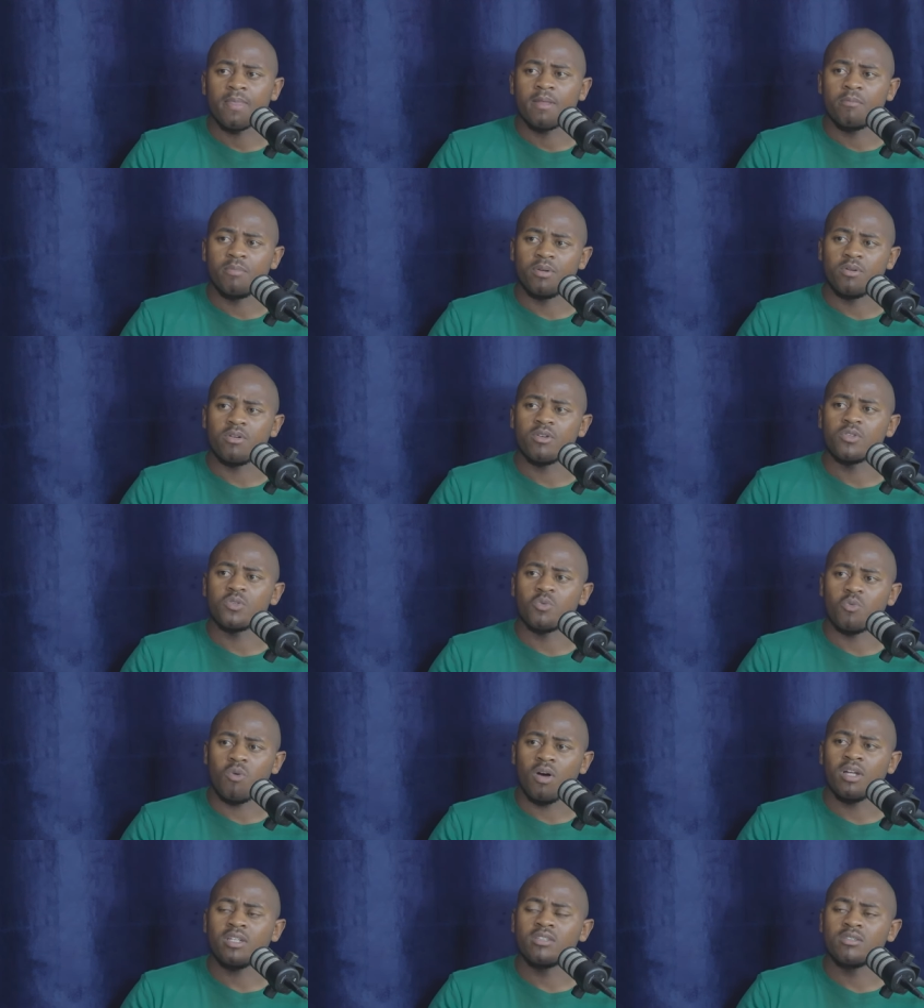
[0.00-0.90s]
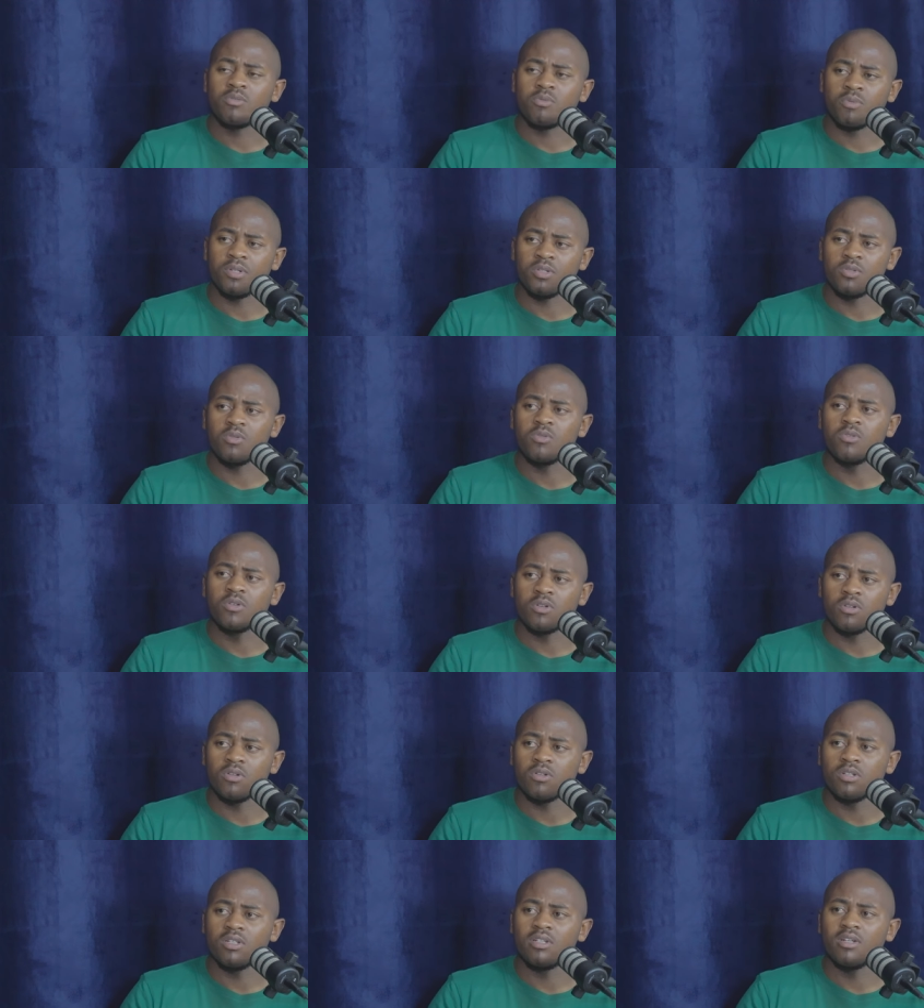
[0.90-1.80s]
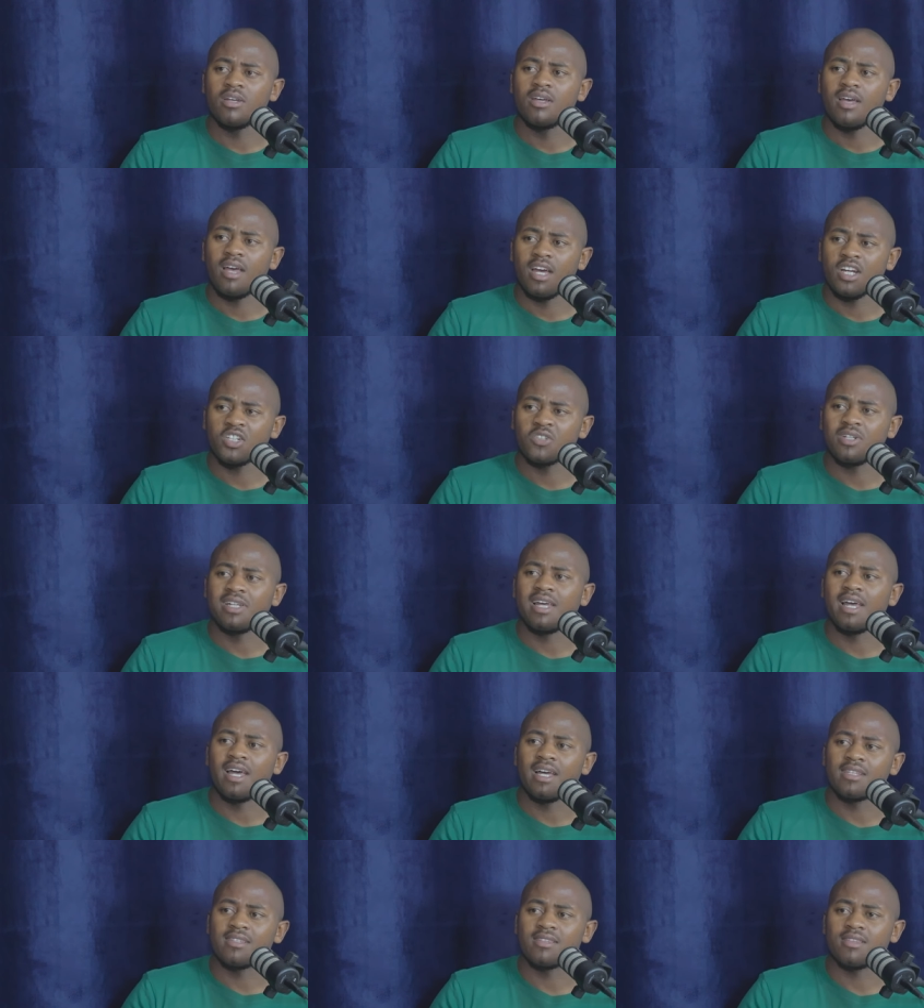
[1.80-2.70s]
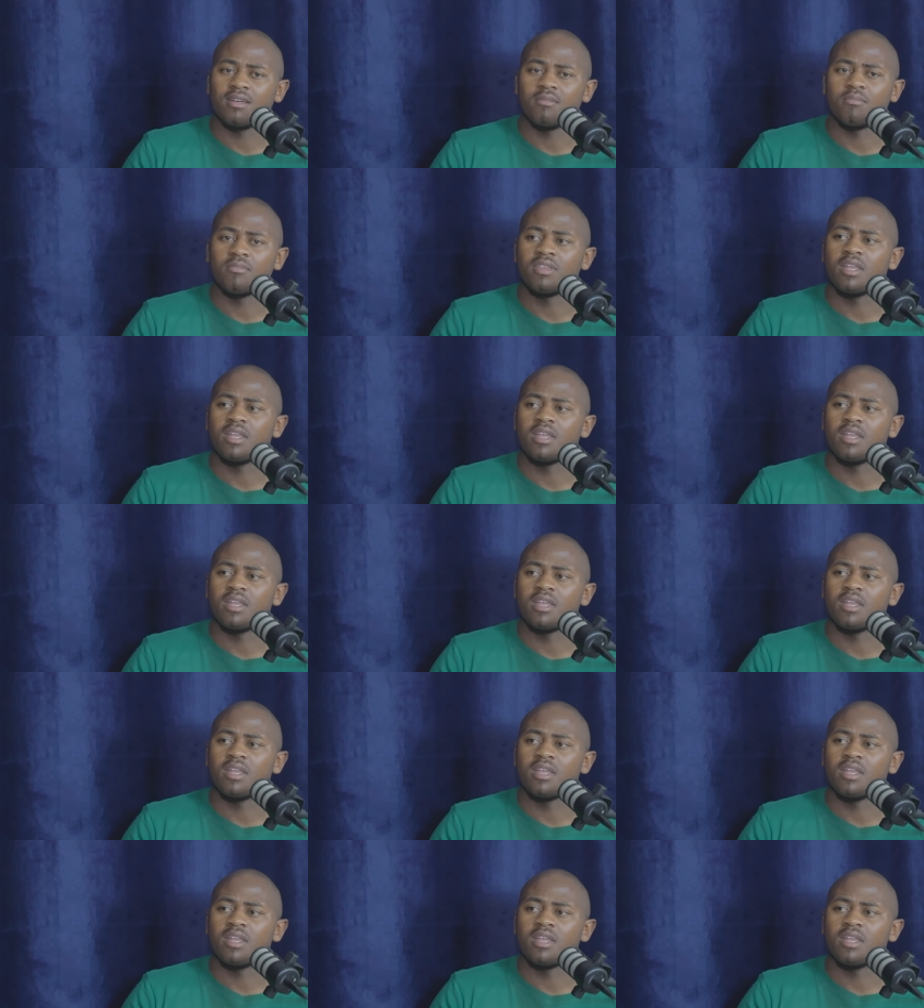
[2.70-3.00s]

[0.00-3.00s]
Because what we do good actually hurts them.